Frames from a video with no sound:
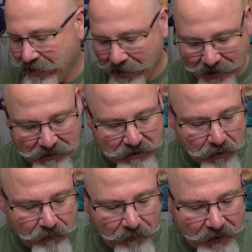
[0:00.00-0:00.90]

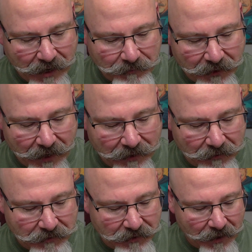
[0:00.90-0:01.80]
soap from Adopted
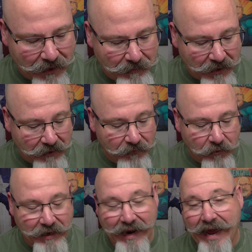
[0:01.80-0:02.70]
Acres. Any of
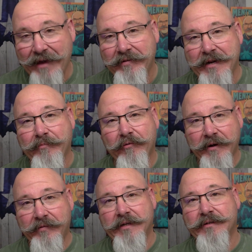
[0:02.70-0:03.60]
you that have any
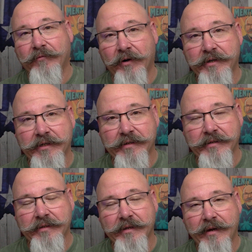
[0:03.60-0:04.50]
previous
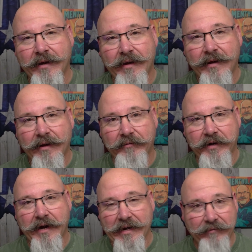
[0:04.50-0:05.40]
versions
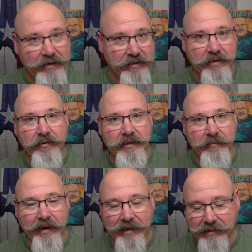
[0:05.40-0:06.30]
of even his
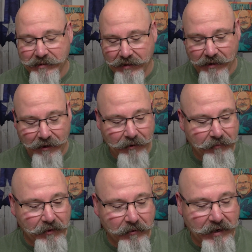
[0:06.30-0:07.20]
newest base,
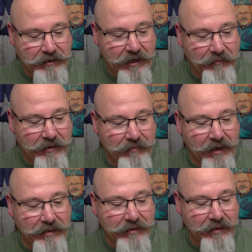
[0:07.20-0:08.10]
the Grand Champion
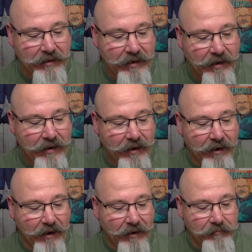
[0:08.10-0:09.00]
base,
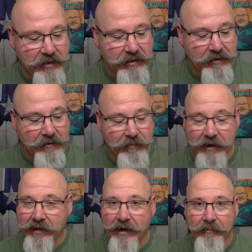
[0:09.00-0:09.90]
be sure and
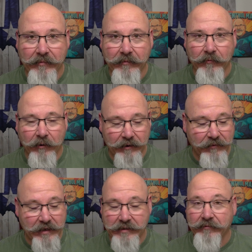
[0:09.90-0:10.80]
pick up one
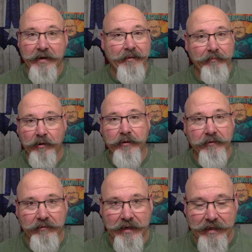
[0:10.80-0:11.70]
of these, if not both
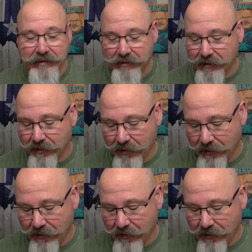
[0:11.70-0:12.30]
of these,